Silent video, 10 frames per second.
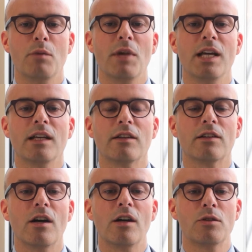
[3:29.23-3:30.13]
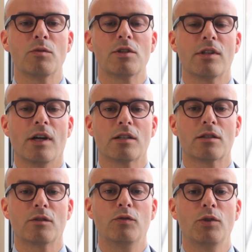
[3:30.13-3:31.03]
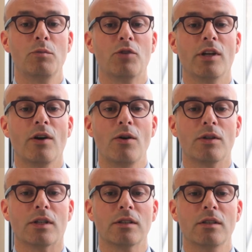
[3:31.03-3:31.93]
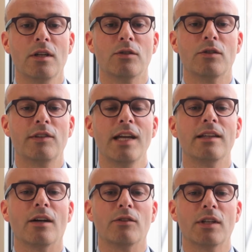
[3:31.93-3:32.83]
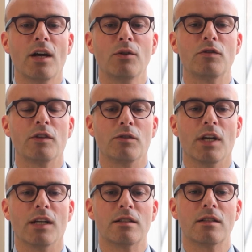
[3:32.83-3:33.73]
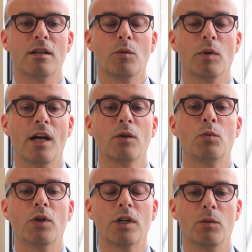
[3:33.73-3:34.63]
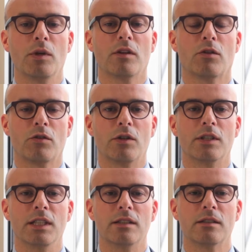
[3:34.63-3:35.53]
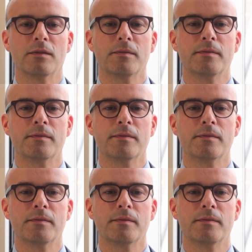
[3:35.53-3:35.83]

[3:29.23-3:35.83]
making it an arduous task for the brand owner to take down the counterfeit rings without working with authorities.